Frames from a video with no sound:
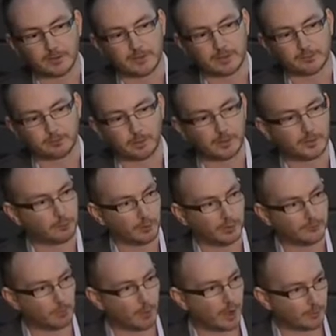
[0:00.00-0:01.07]
and that's probably the
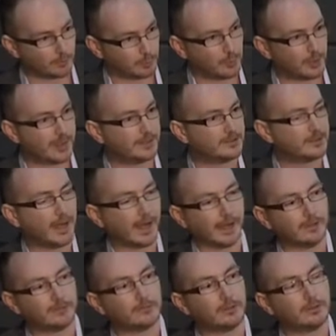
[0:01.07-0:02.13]
reason why we're all here
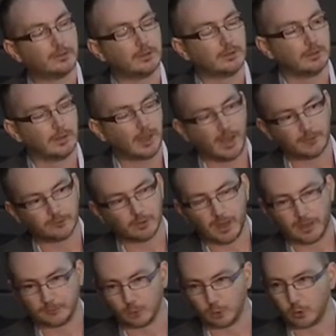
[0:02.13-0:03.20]
today, is that
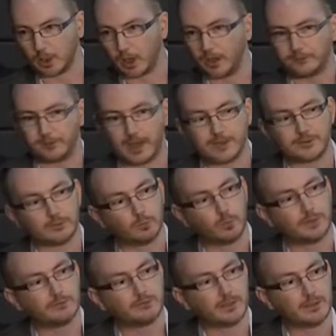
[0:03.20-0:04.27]
as an organisation,
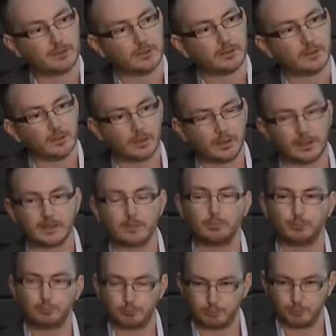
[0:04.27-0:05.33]
we see that
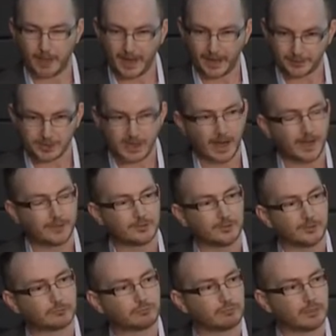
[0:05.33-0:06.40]
education
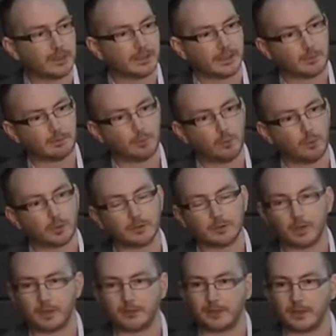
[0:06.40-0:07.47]
is really important.
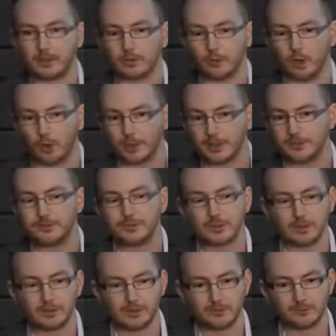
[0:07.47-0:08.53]
I think knowledge
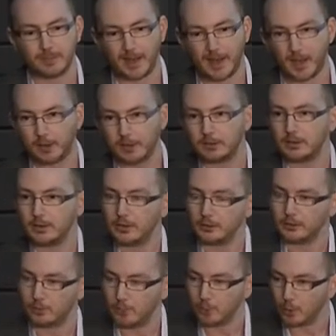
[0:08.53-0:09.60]
is power.
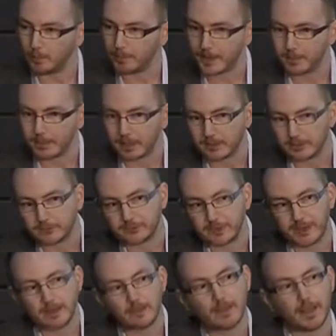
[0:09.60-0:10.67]
The more people
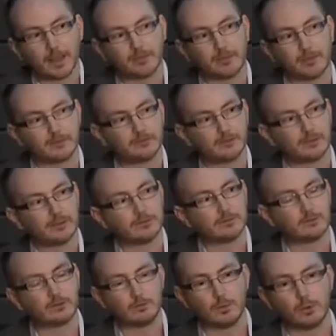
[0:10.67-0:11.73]
understand about their
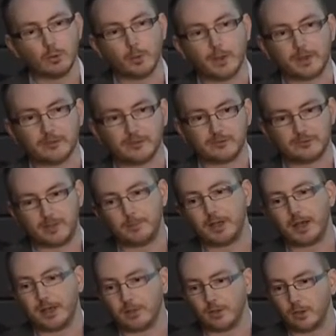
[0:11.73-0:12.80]
diseases and the more we can
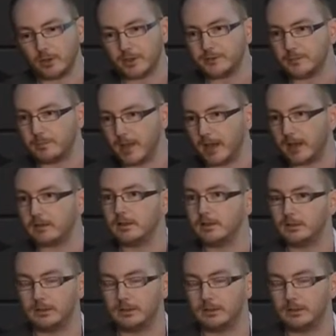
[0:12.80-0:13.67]
disseminate knowledge about